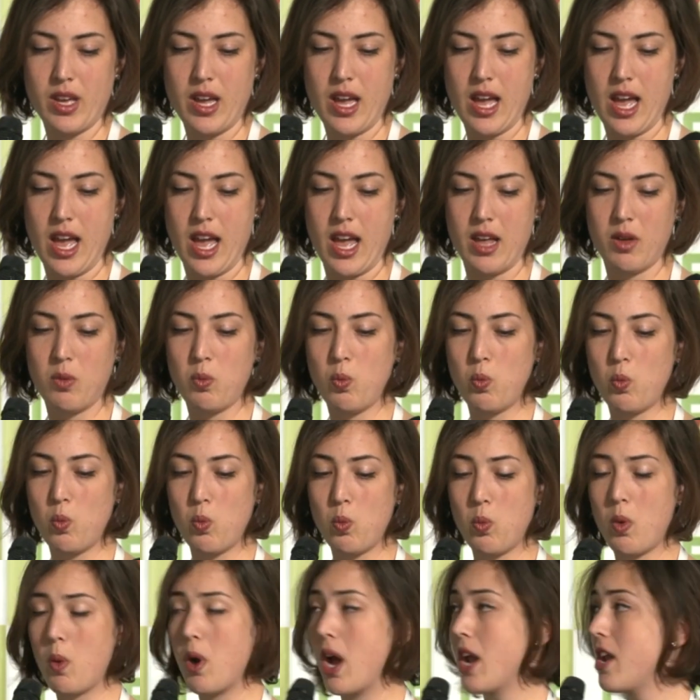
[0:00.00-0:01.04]

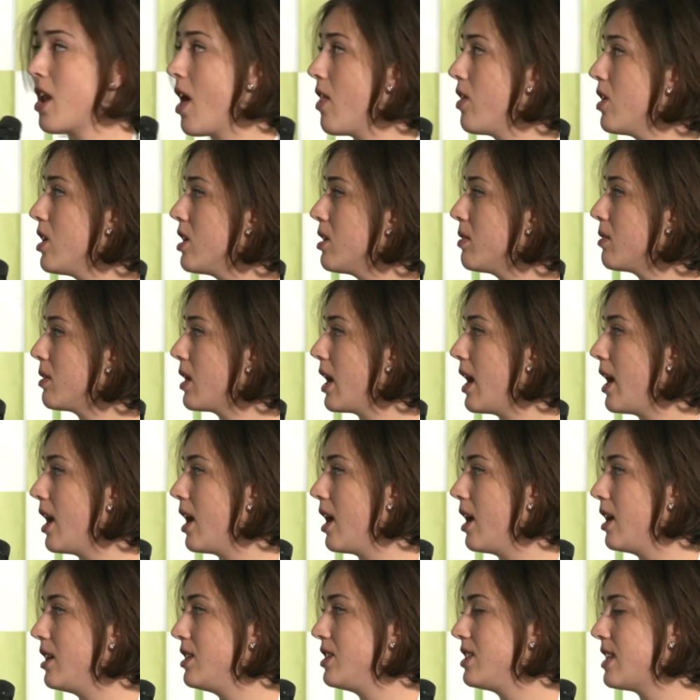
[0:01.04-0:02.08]
Another
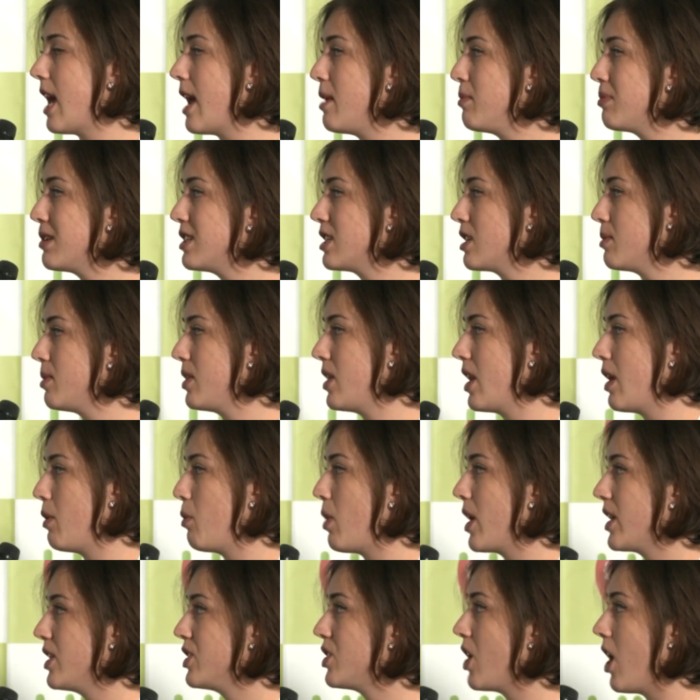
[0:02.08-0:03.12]
design principle that I
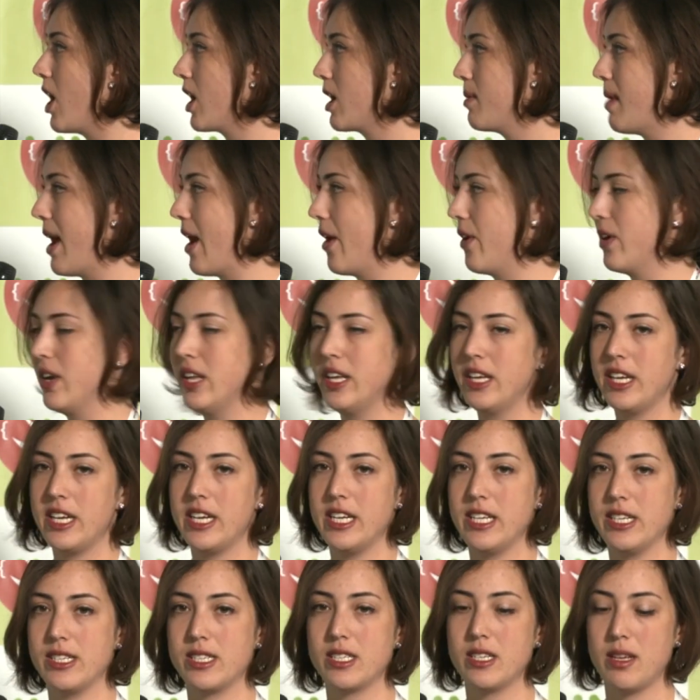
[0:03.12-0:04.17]
want to talk about
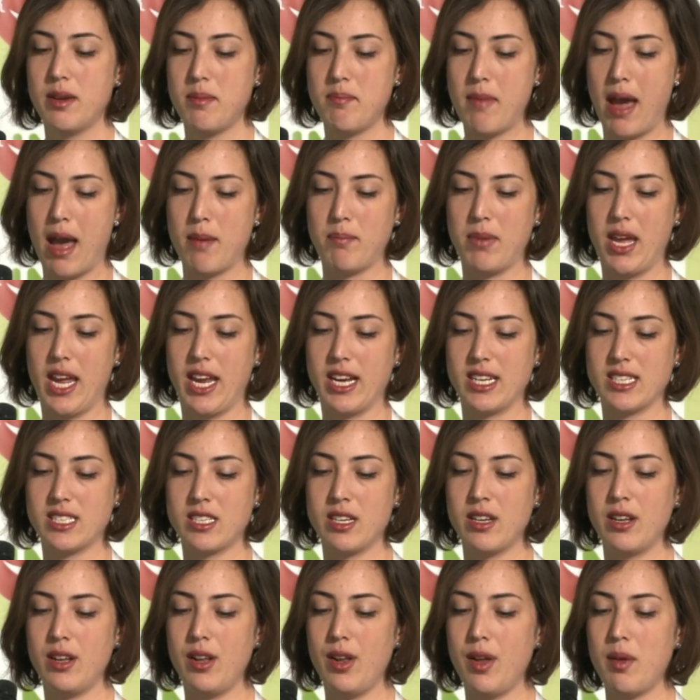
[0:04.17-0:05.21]
is mappings.
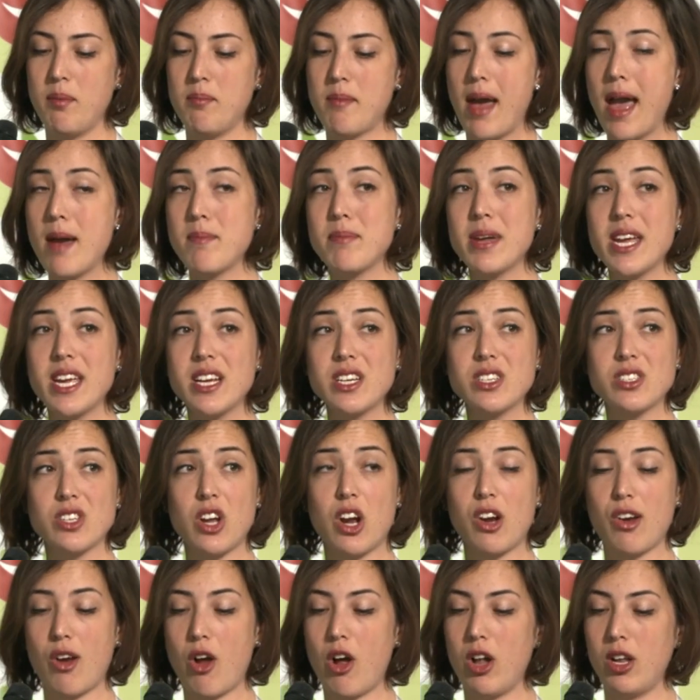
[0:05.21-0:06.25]
Mappings
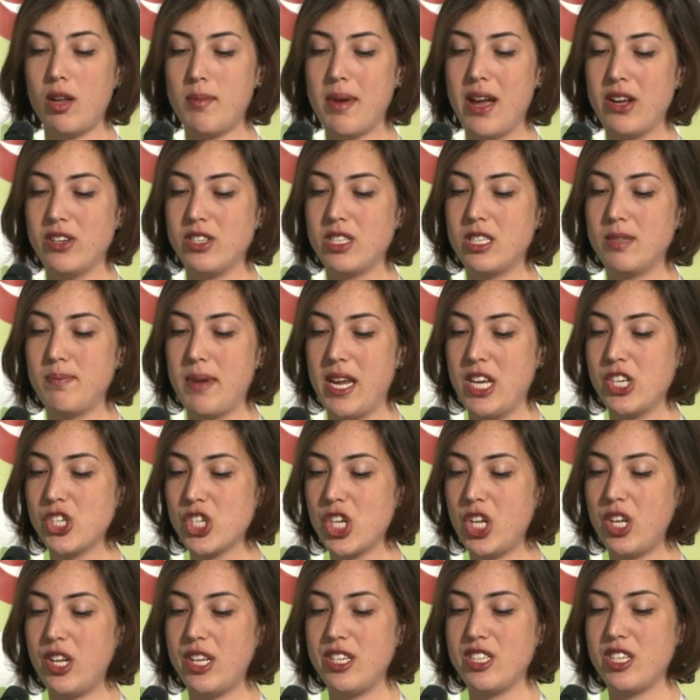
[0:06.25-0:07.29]
are all about
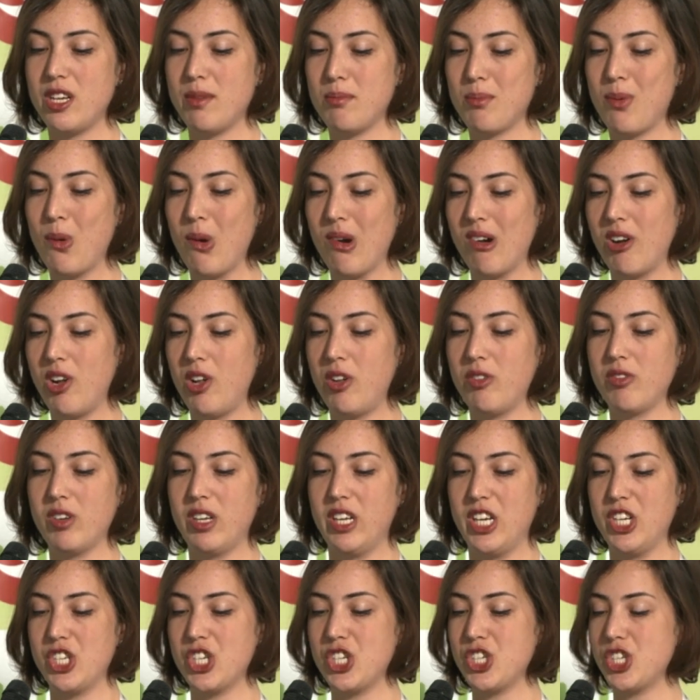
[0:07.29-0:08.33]
spatial and temporal
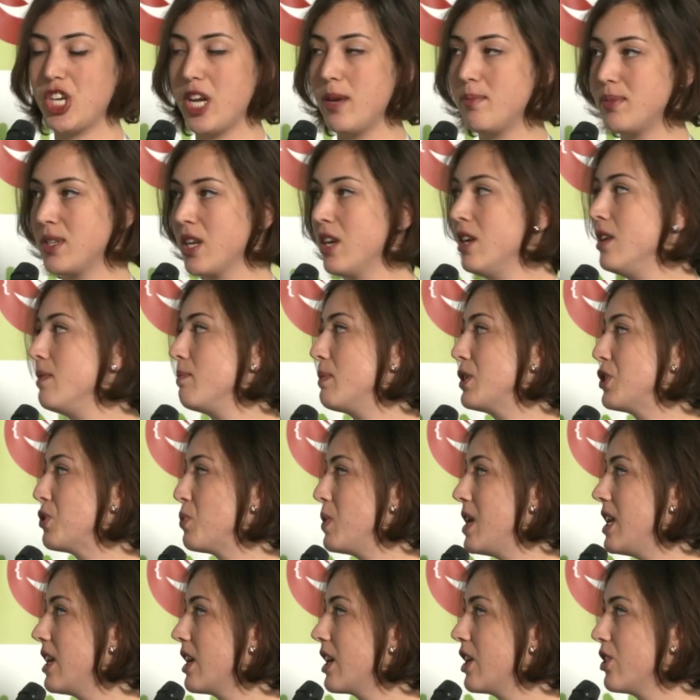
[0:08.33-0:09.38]
relationships
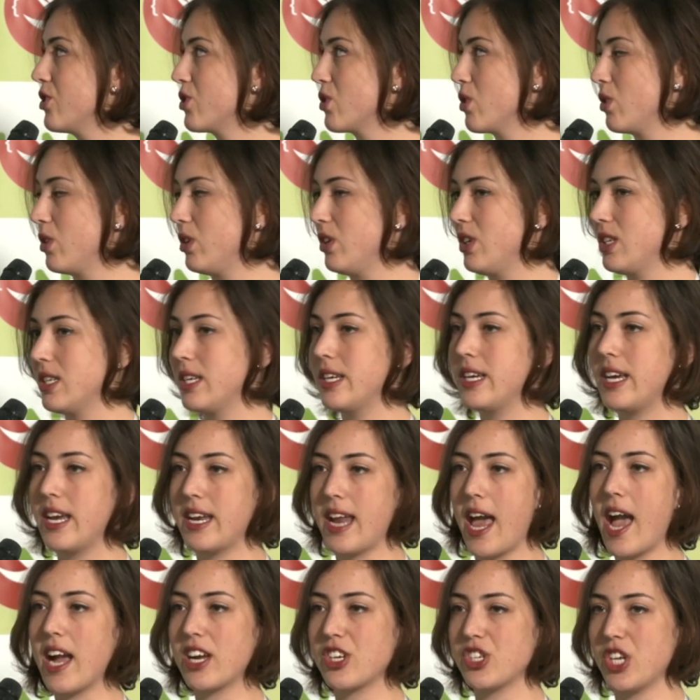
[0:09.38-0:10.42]
between controls and
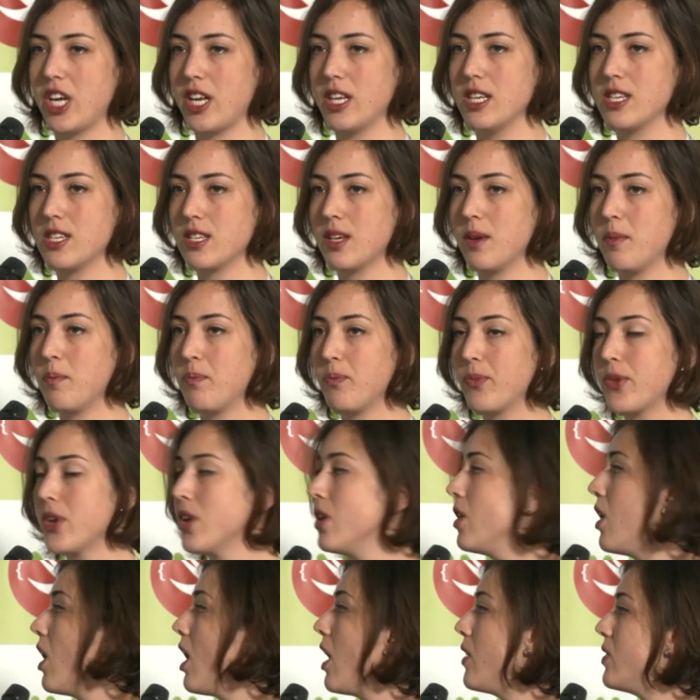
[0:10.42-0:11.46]
actions.
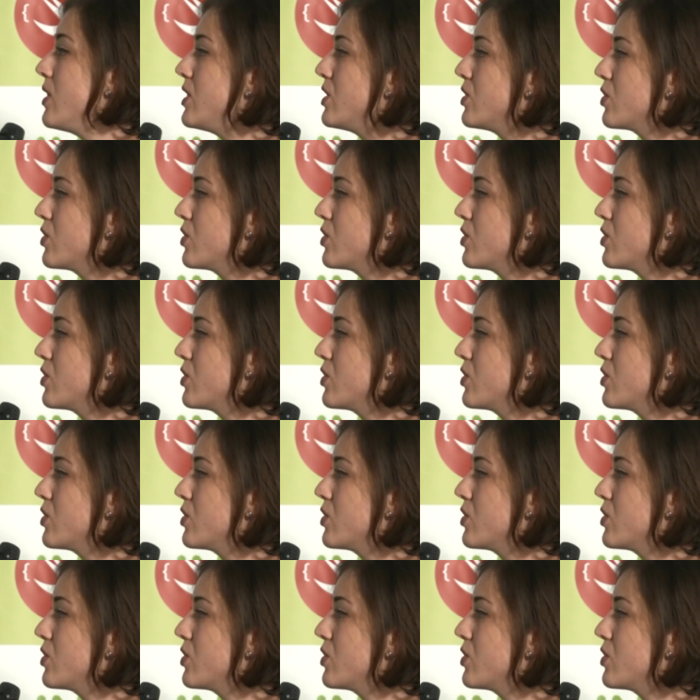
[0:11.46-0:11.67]
On the